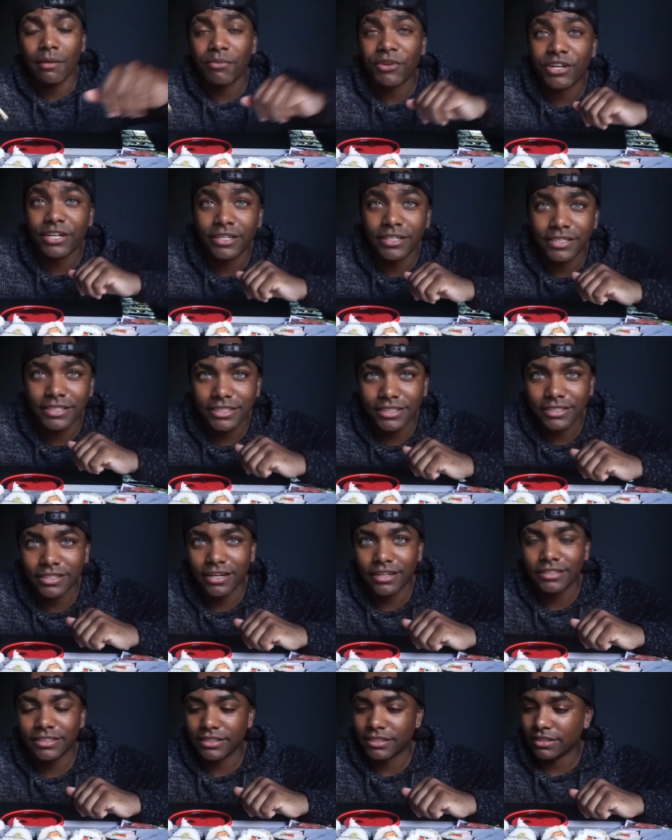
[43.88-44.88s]
I'm here to
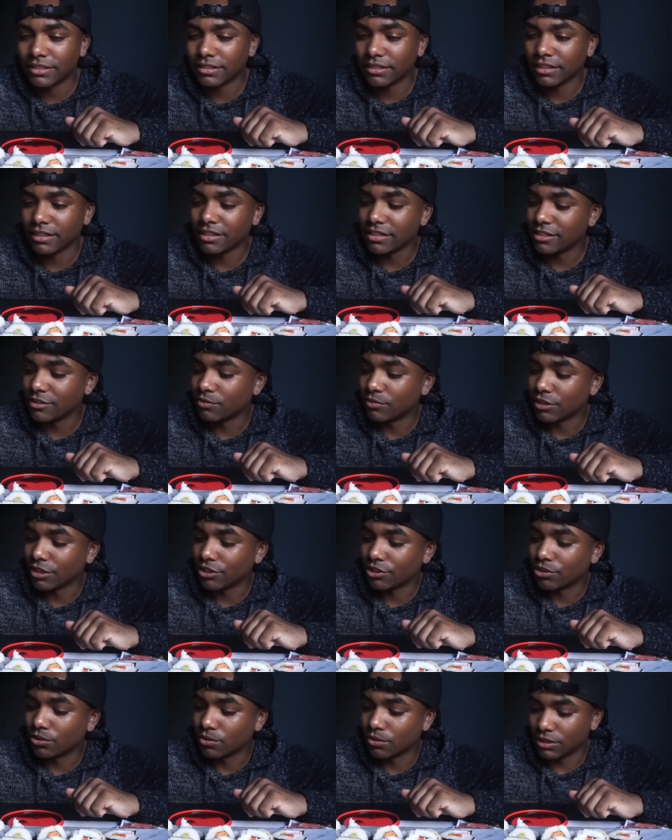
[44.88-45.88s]
discuss this Eden
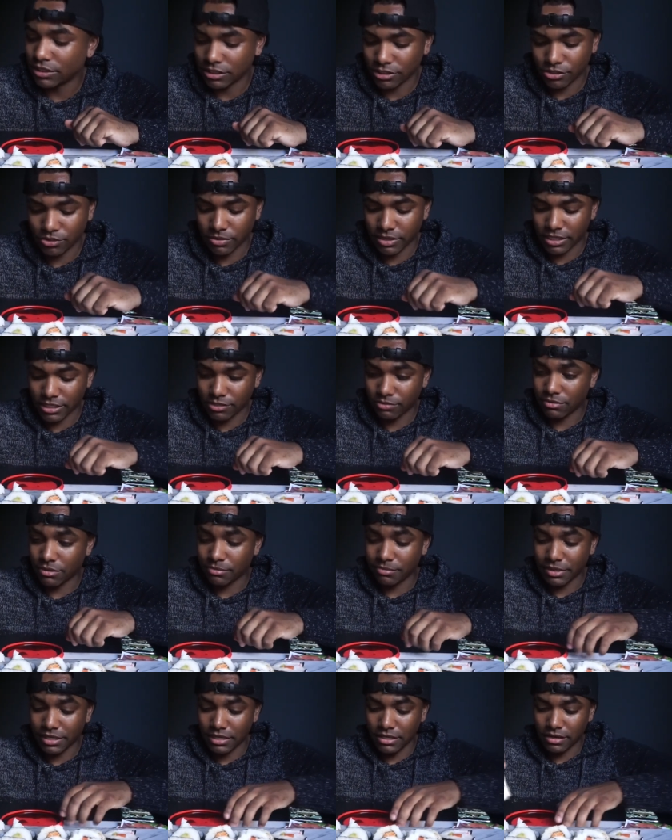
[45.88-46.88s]
with Que situation
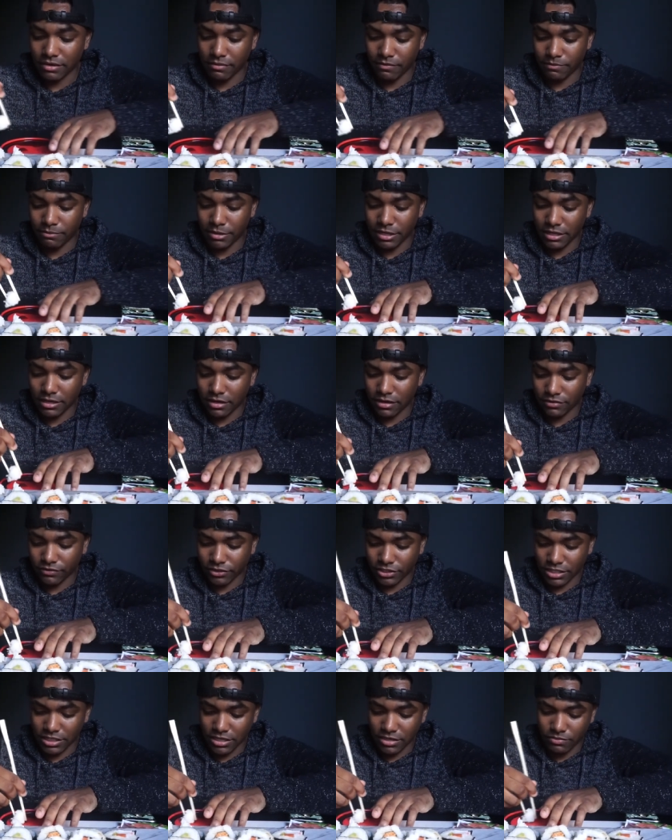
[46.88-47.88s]
with B, B Loves
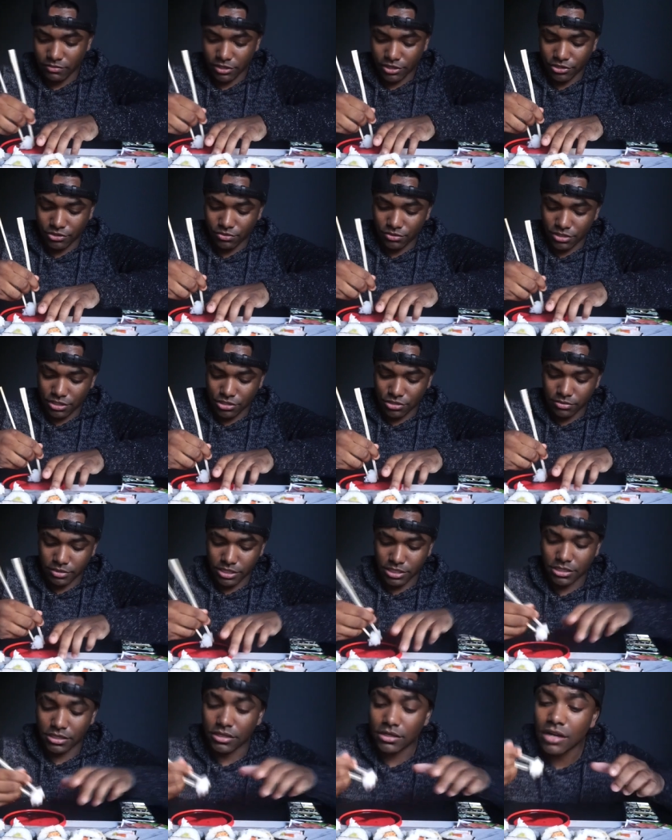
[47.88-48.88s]
versus Eden with Que
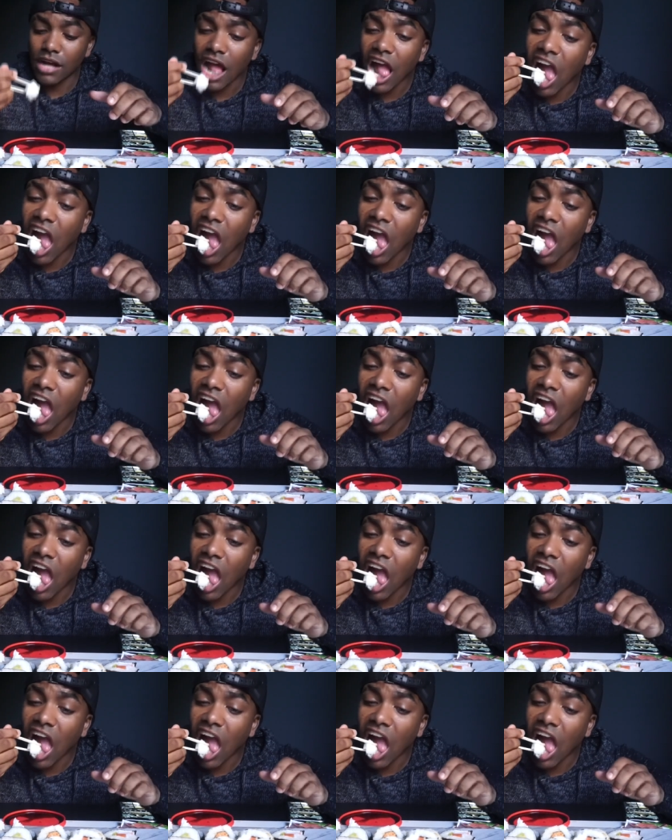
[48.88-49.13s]
situation.